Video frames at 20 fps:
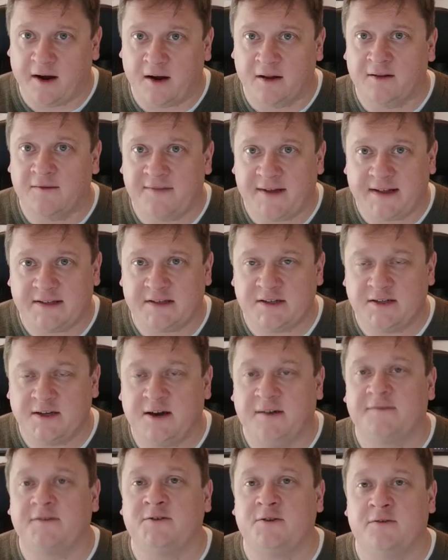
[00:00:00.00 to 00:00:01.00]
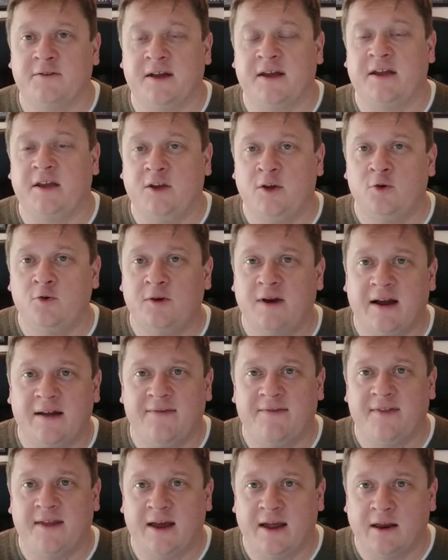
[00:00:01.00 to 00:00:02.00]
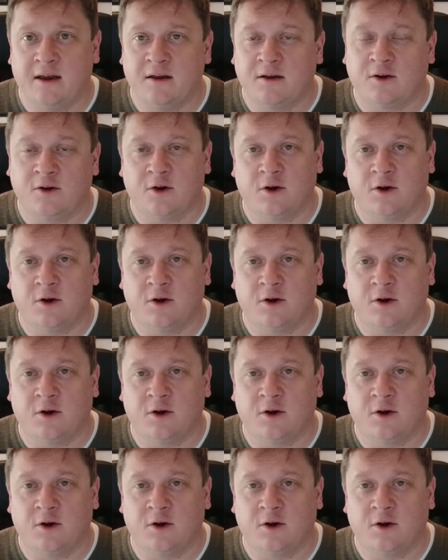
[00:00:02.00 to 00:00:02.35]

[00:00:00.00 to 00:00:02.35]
all of that stuff so that you can then